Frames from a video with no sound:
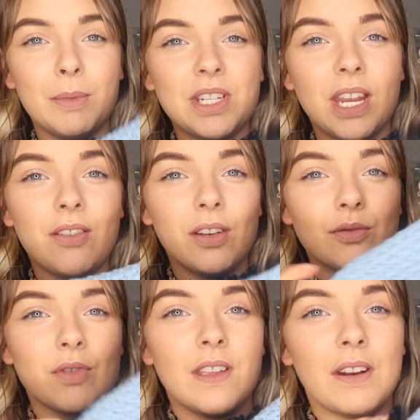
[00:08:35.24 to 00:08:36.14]
The material
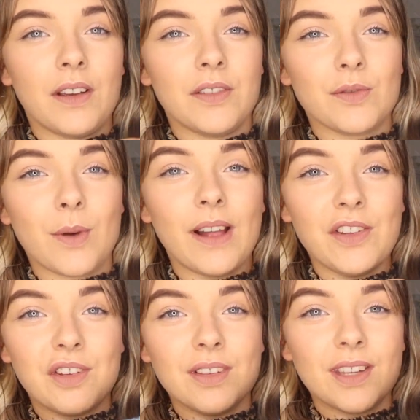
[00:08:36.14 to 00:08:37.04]
is really nice as well.
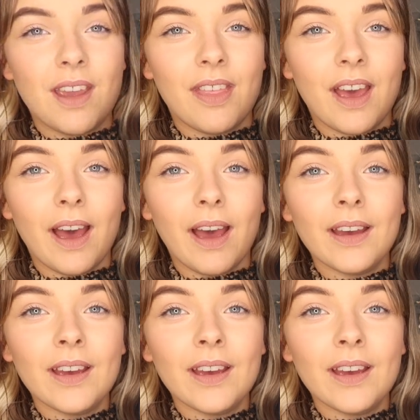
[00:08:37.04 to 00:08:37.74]
You can see it there.